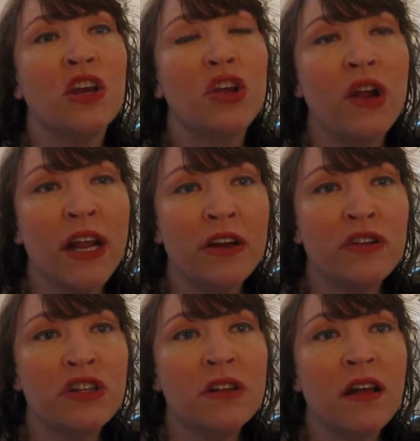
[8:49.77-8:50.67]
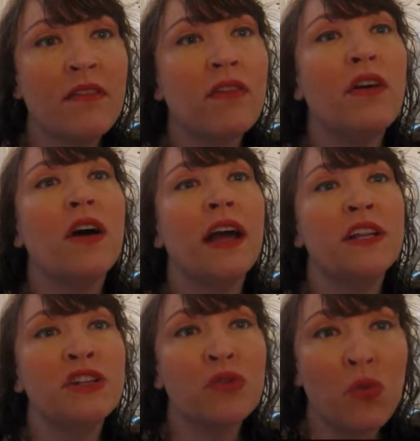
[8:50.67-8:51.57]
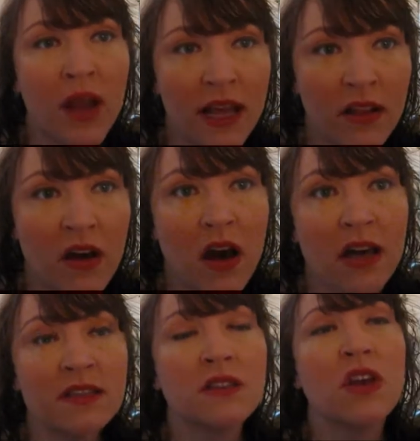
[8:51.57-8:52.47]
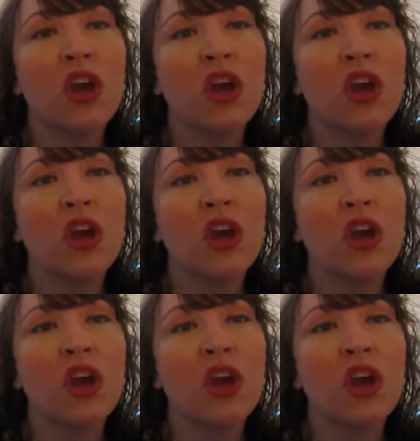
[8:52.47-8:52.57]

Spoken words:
your energy level and your weight loss.